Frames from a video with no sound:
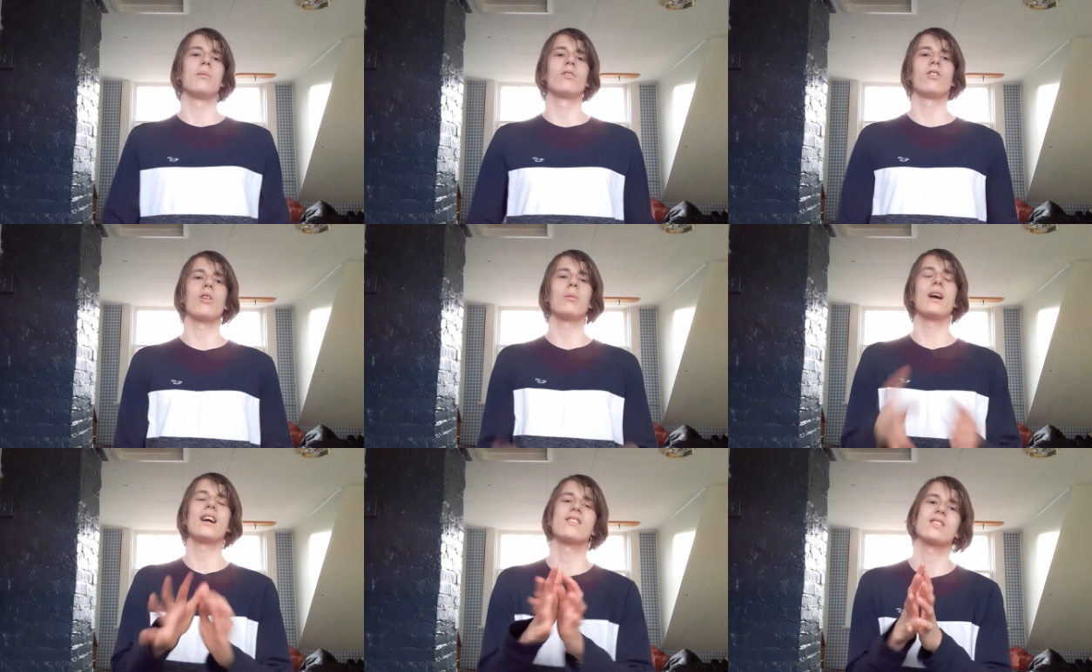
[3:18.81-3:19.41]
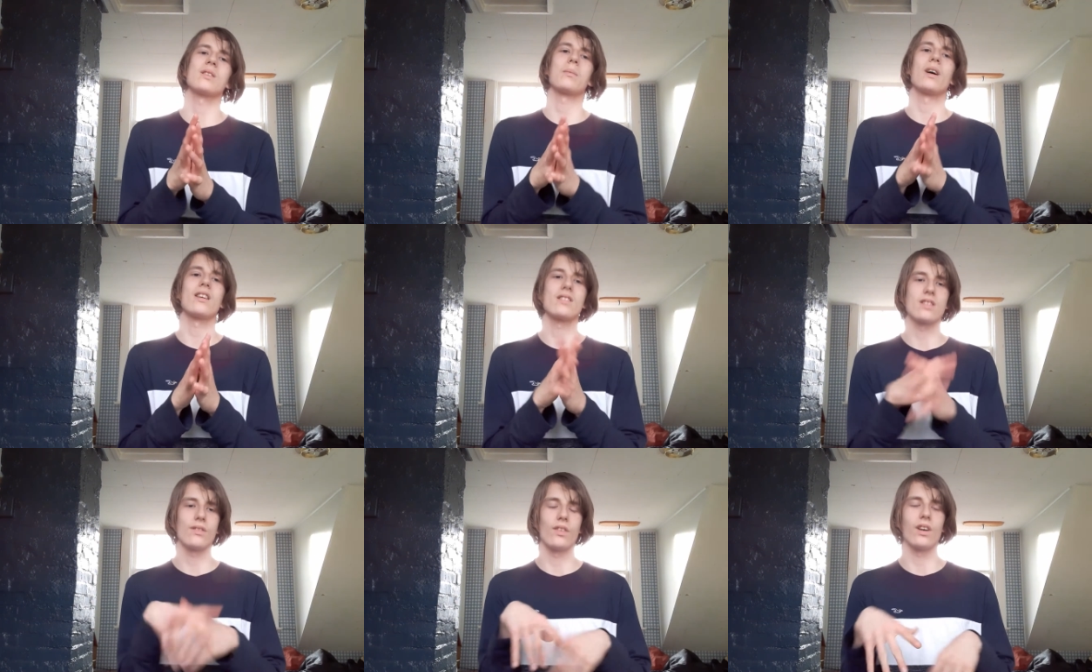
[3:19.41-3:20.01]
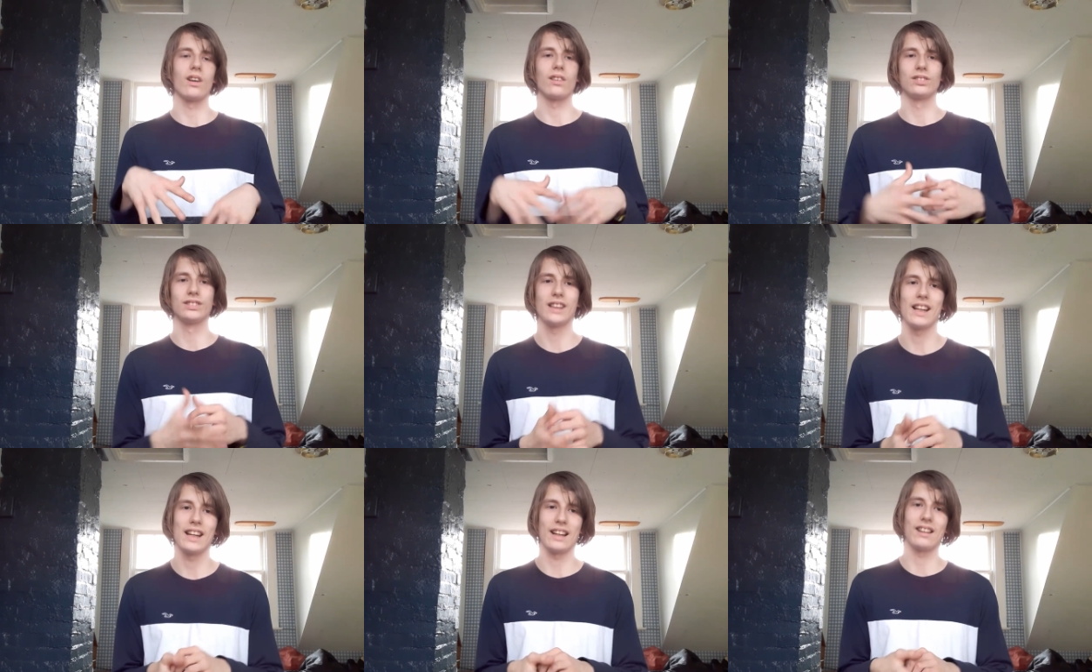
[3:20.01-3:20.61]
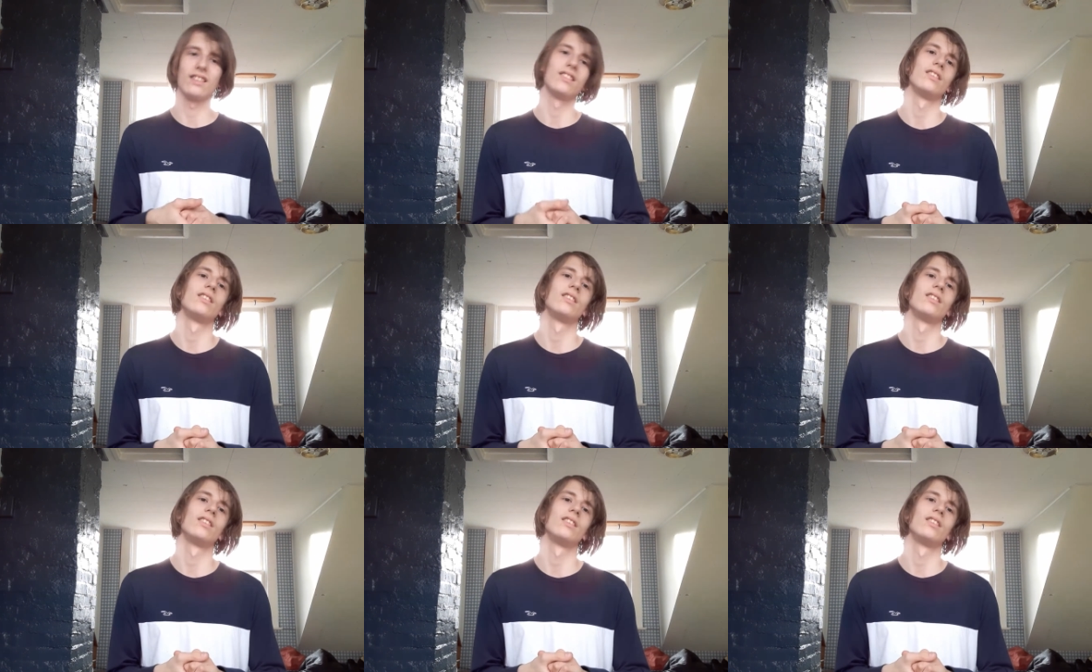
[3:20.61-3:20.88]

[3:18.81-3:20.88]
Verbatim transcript: romantic parts of all, yeah.